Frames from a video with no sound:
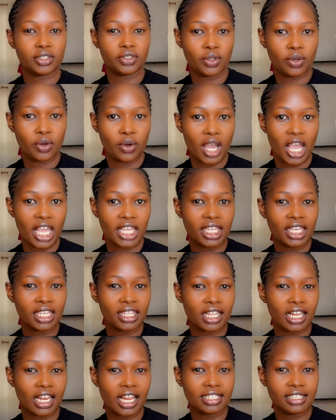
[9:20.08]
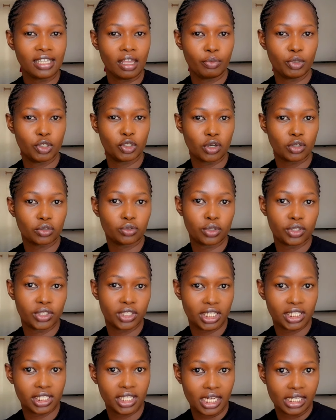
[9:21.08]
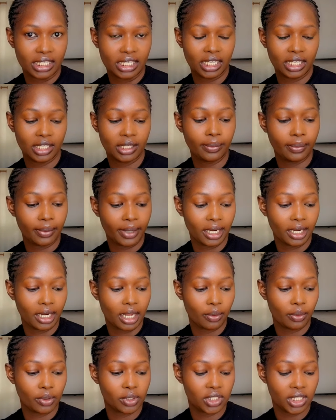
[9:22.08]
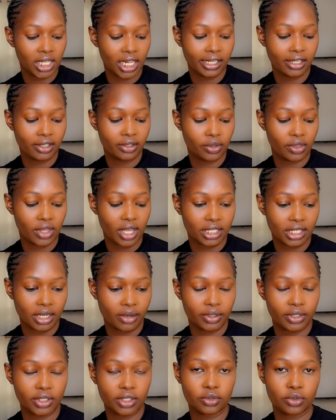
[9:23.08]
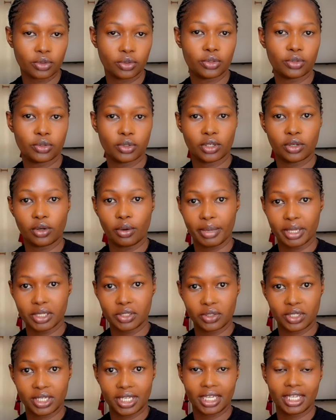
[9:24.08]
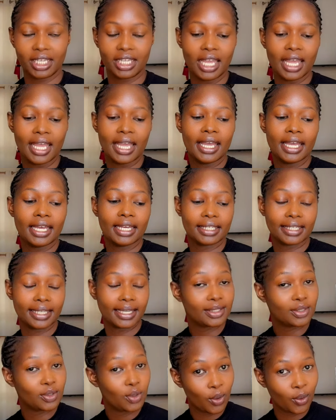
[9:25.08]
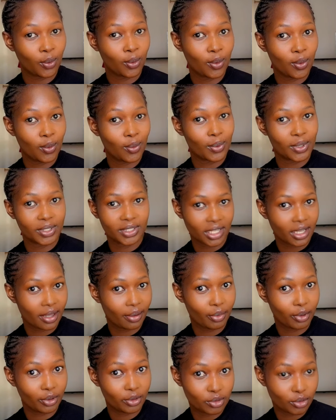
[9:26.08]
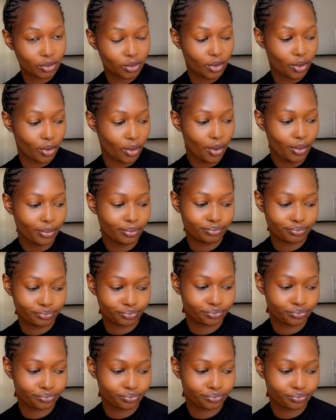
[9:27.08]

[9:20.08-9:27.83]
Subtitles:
So I think the last time we talked was yesterday, when I was telling you that I wanted to go to Gikomba today. Guess who was able to go?